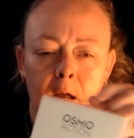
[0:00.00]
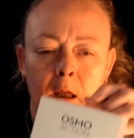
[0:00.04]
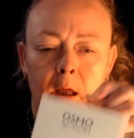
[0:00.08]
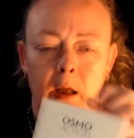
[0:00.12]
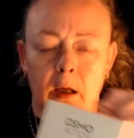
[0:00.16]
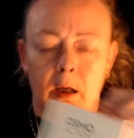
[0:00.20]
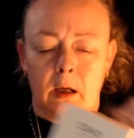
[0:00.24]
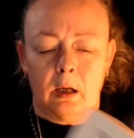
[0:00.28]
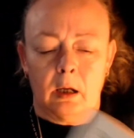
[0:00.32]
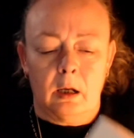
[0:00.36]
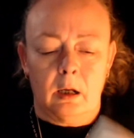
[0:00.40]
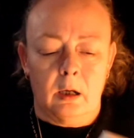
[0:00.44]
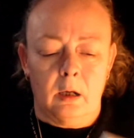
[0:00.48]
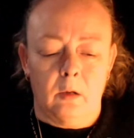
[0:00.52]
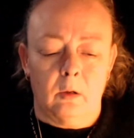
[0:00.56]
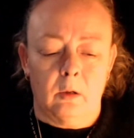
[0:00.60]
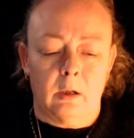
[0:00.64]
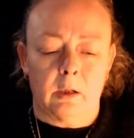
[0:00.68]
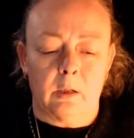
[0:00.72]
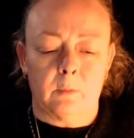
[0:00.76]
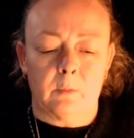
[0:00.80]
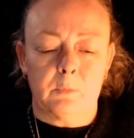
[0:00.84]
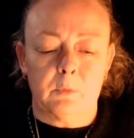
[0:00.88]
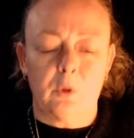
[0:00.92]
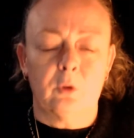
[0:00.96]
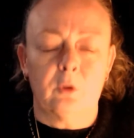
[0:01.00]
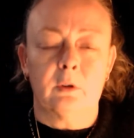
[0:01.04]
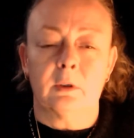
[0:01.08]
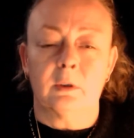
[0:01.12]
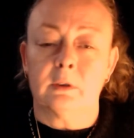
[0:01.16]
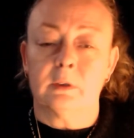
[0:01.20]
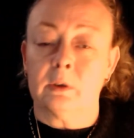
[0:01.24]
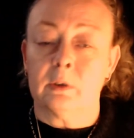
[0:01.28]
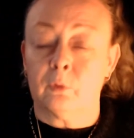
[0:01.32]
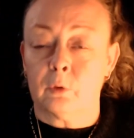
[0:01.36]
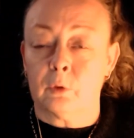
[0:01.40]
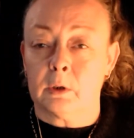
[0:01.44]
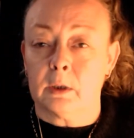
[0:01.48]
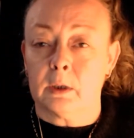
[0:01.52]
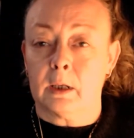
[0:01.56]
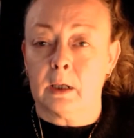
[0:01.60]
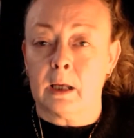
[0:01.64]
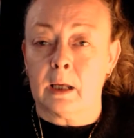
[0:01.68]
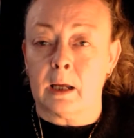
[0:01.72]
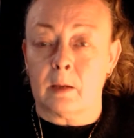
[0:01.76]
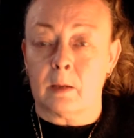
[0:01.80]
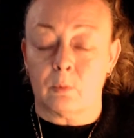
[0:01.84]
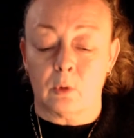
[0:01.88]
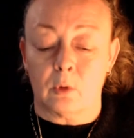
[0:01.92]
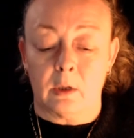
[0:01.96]
Oh, and I'm using a different
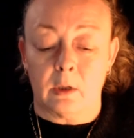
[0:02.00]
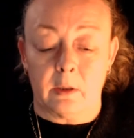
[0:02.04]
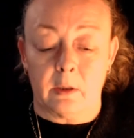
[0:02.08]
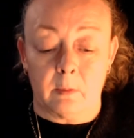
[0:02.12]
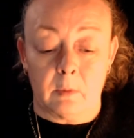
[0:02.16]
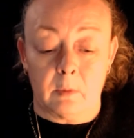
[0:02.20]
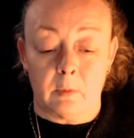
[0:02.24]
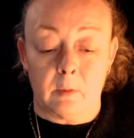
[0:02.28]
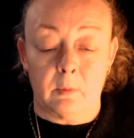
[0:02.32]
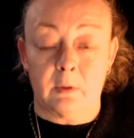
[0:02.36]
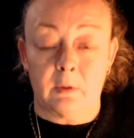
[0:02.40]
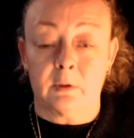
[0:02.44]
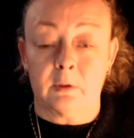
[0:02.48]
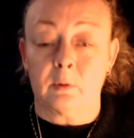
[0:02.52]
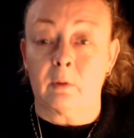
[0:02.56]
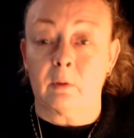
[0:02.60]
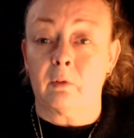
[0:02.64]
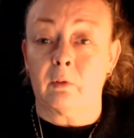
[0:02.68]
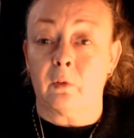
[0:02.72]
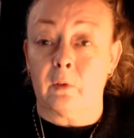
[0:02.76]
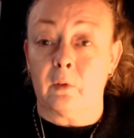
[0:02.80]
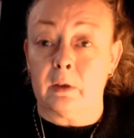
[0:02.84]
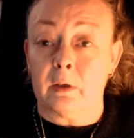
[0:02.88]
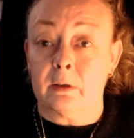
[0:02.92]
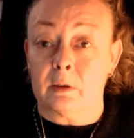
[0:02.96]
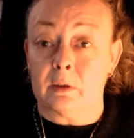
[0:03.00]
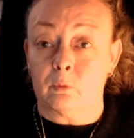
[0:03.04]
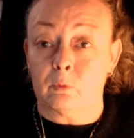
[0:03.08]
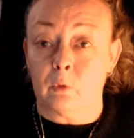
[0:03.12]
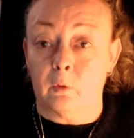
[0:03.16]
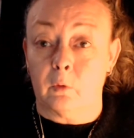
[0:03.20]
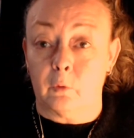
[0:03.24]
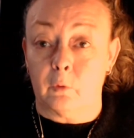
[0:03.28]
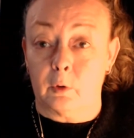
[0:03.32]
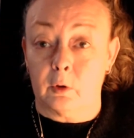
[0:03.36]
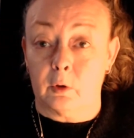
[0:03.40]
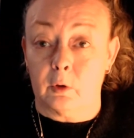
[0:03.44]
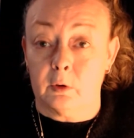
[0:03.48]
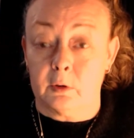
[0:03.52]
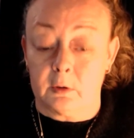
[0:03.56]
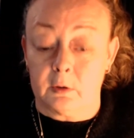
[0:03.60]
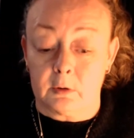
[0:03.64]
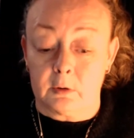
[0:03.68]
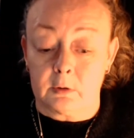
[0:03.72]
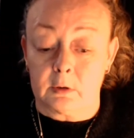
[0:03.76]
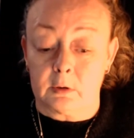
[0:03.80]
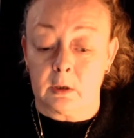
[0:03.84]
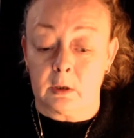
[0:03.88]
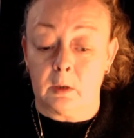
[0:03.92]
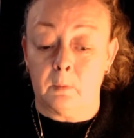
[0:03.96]
camera at the moment, so everything's in reverse,
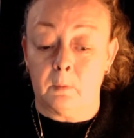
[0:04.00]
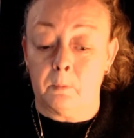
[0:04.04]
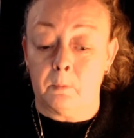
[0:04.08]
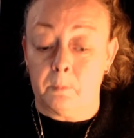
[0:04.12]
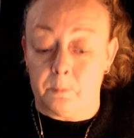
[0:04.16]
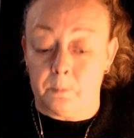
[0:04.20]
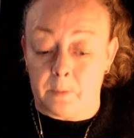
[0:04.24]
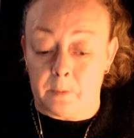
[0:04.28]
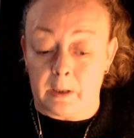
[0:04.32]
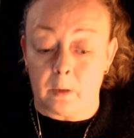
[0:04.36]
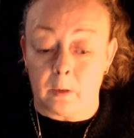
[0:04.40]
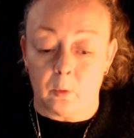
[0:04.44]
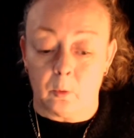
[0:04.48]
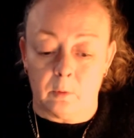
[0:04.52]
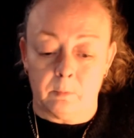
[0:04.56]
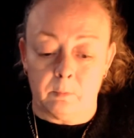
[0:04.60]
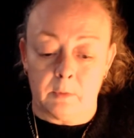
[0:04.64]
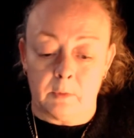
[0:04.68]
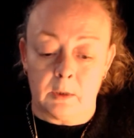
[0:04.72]
so bear with me.